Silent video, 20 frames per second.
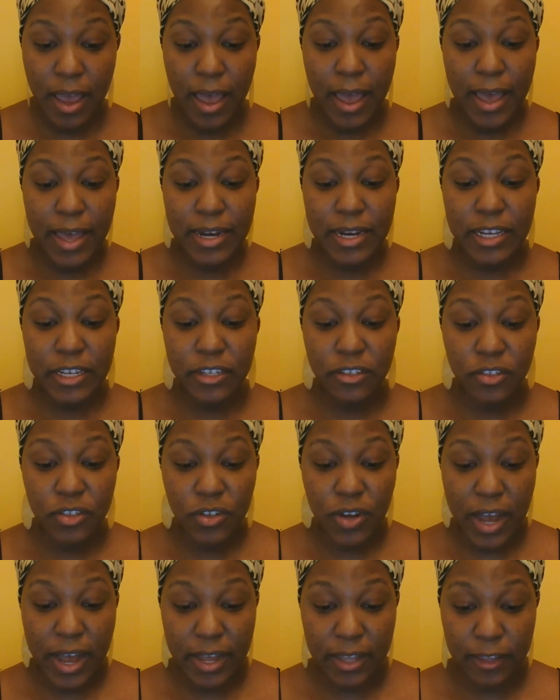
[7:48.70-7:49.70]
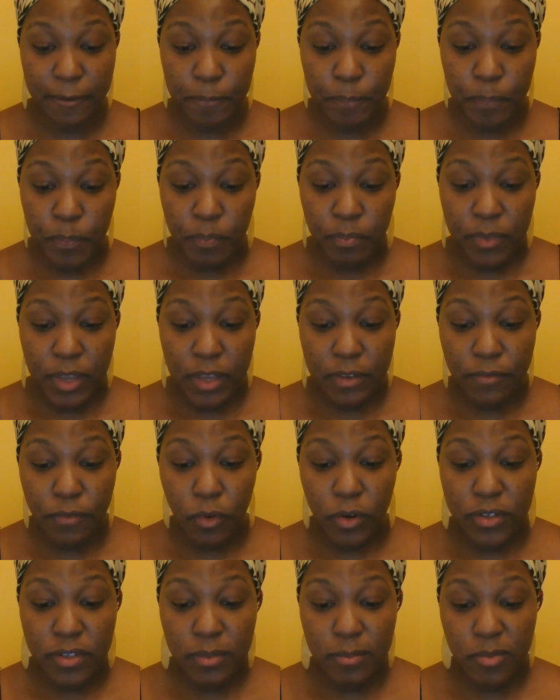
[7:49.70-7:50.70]
and Easter Island and
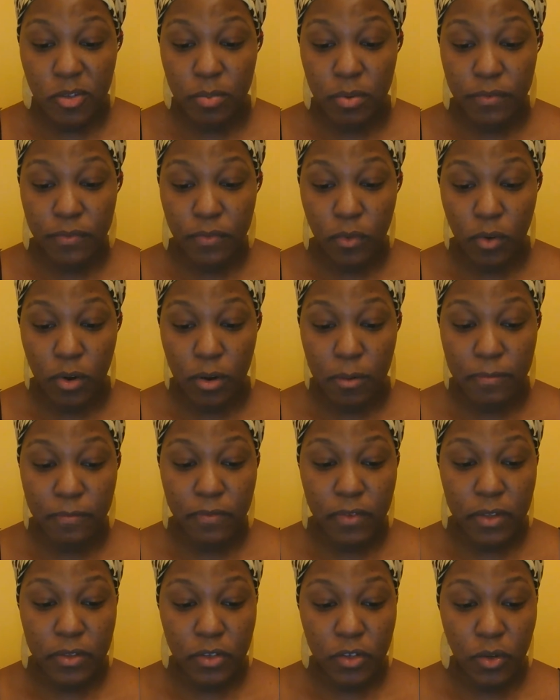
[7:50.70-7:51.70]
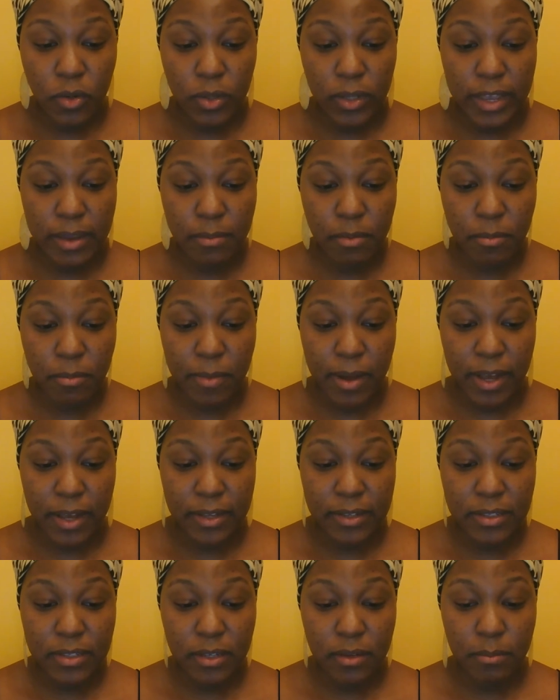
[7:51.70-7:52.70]
forced them to perform physical labor in mines